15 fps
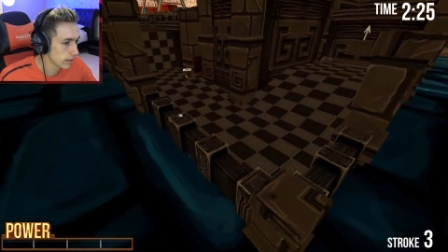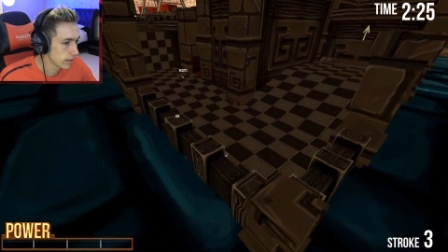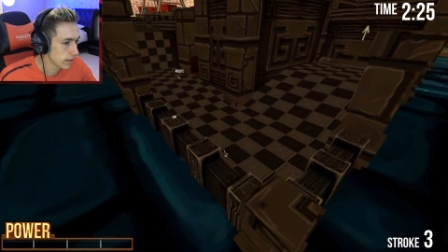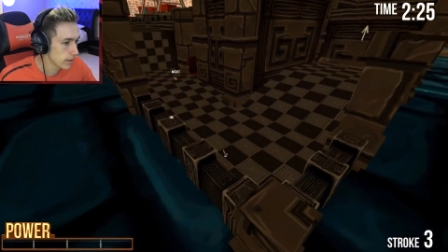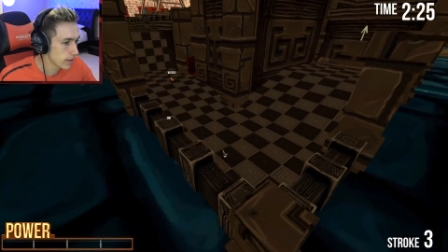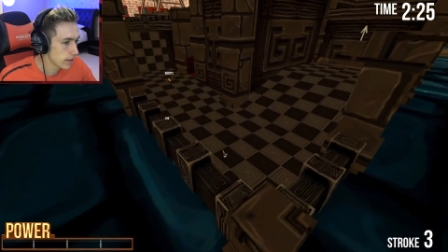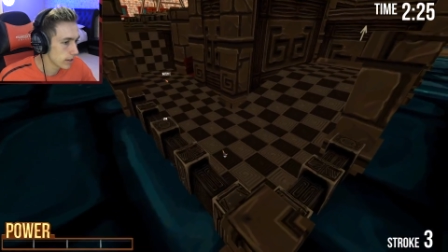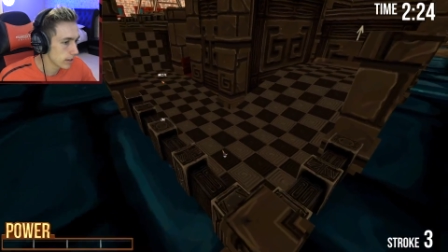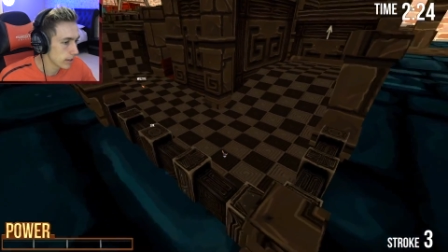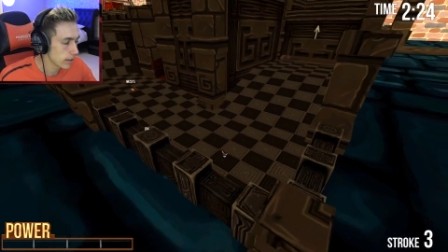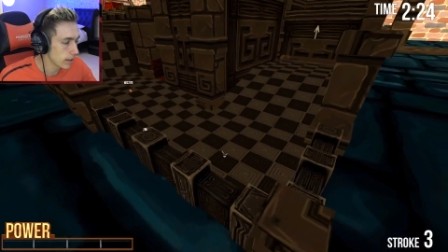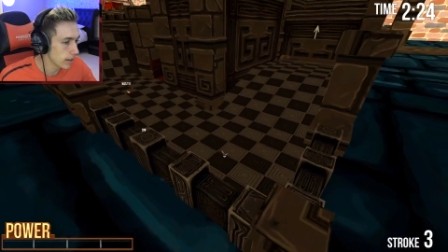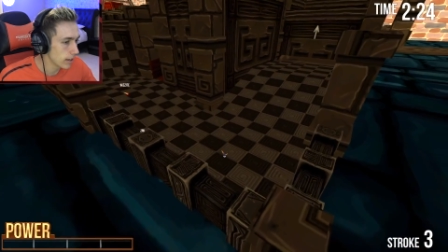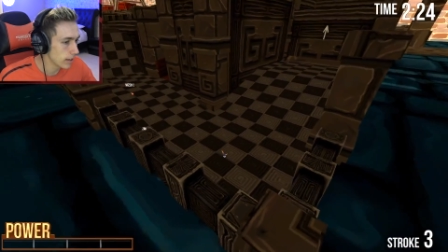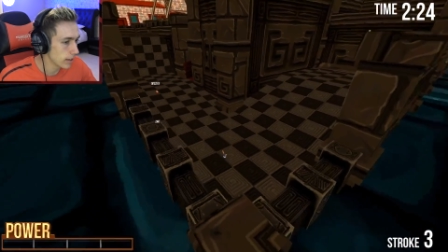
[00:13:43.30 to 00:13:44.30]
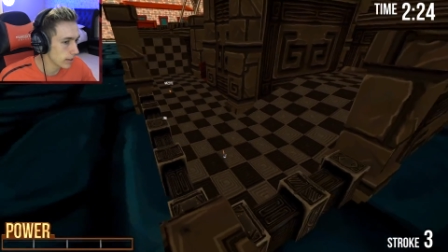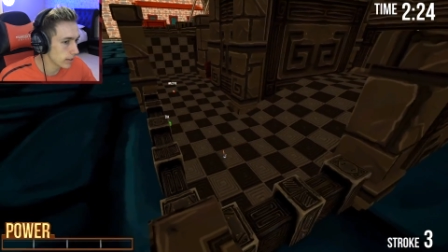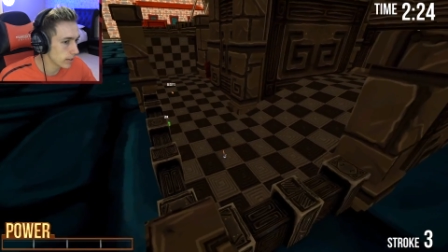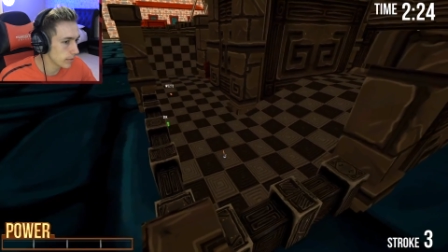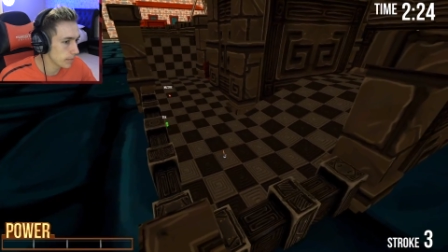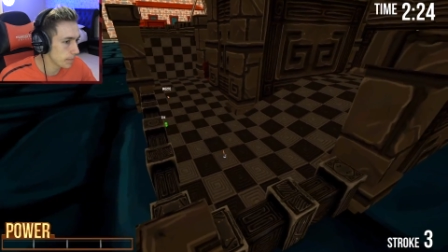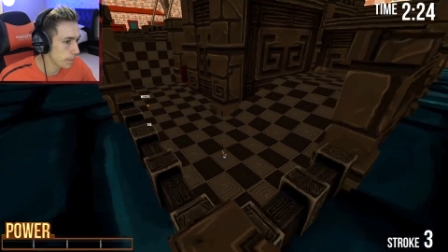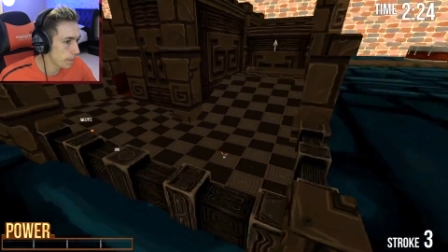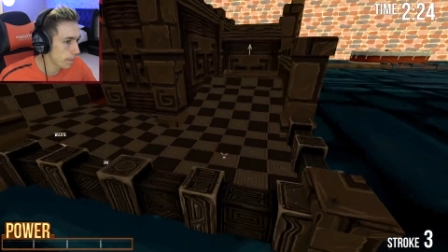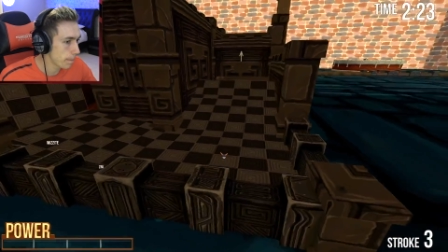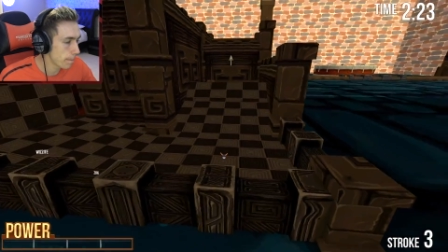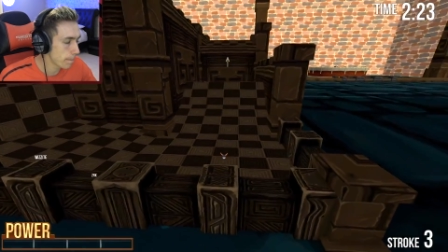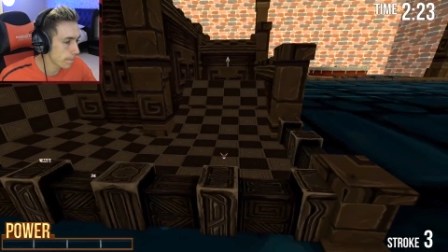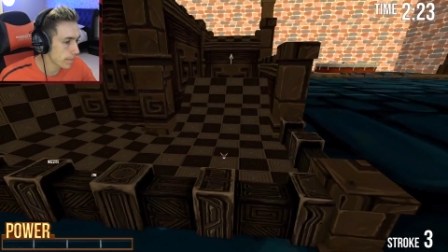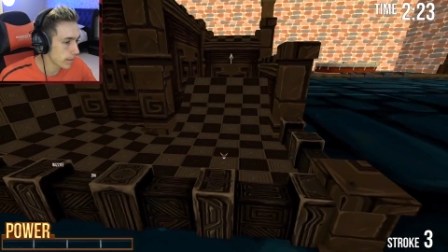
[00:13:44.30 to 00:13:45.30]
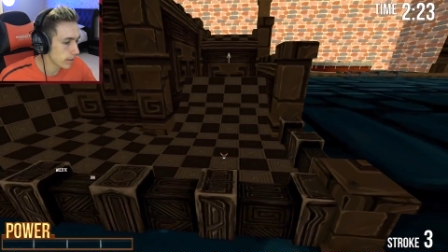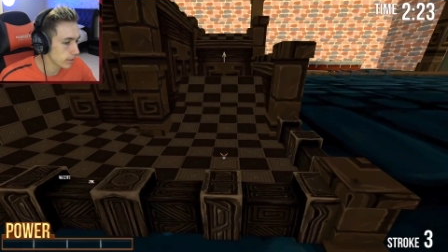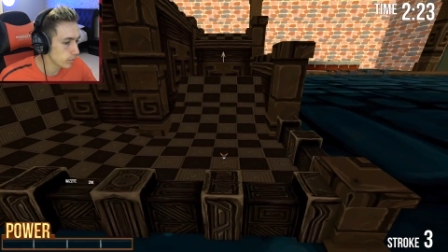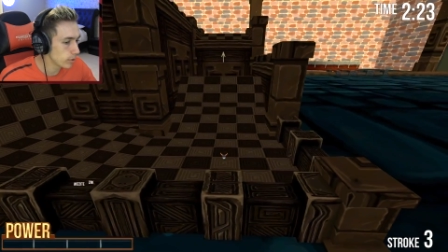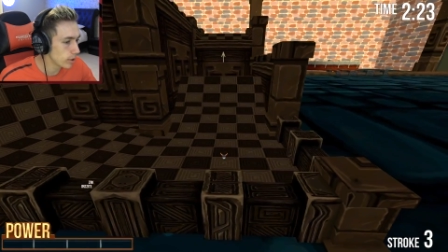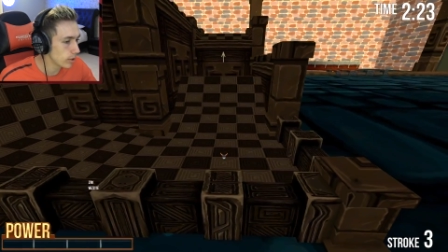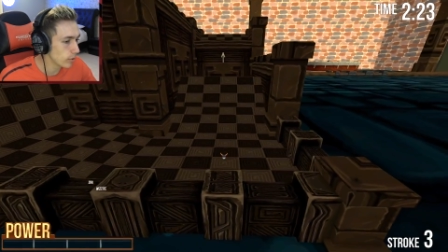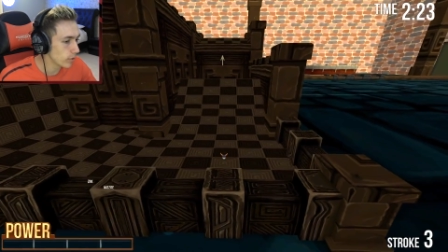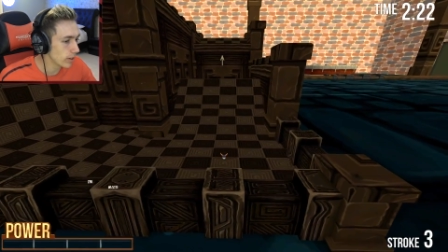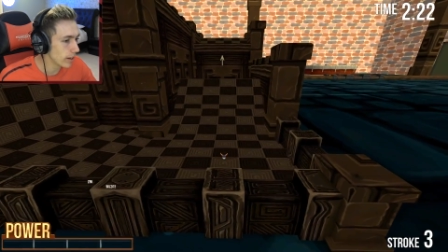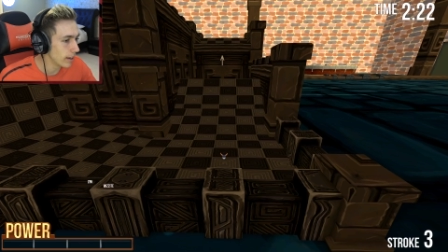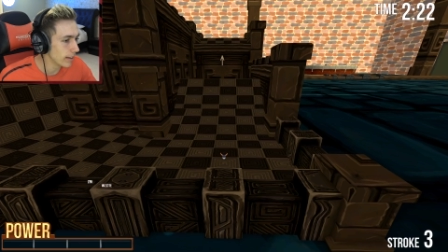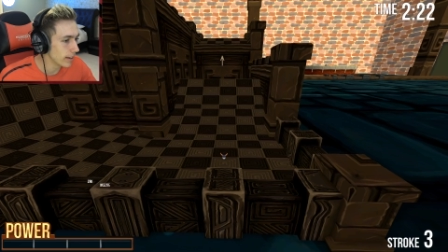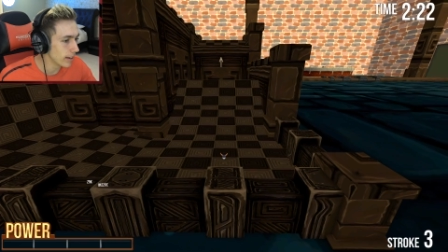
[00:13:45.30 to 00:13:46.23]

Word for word: Boom, smash, bang. Oh, well, I,